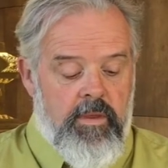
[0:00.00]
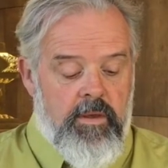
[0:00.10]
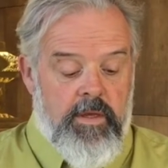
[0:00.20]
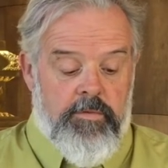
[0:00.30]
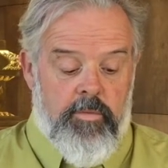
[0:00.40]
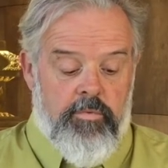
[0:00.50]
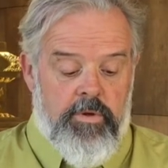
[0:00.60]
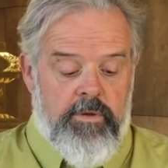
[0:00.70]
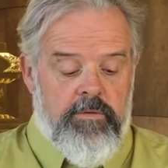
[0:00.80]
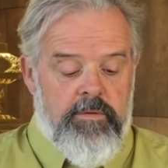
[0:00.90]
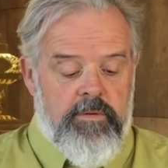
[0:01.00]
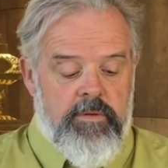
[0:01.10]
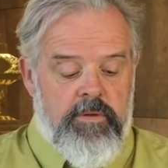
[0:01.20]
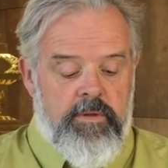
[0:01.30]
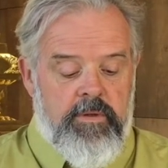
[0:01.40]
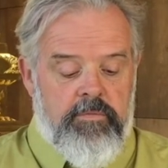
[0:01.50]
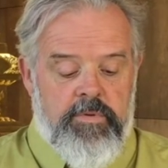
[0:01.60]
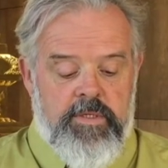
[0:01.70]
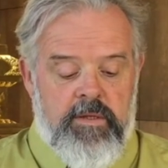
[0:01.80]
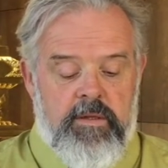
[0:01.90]
As we breathe, if we
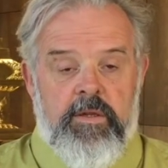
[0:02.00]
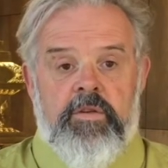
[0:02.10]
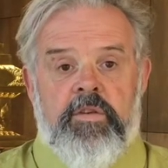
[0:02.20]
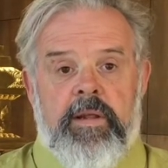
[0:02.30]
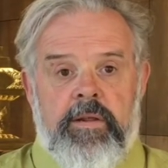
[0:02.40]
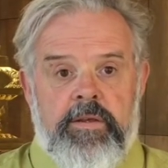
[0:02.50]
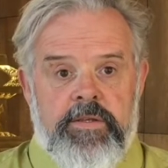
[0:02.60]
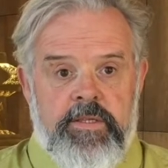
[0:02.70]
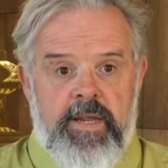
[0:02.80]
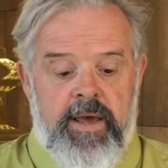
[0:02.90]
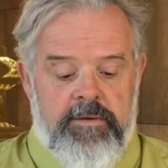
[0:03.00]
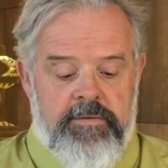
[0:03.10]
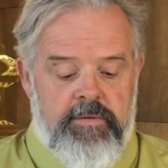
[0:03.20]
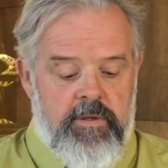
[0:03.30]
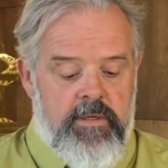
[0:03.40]
say that exhaling is death,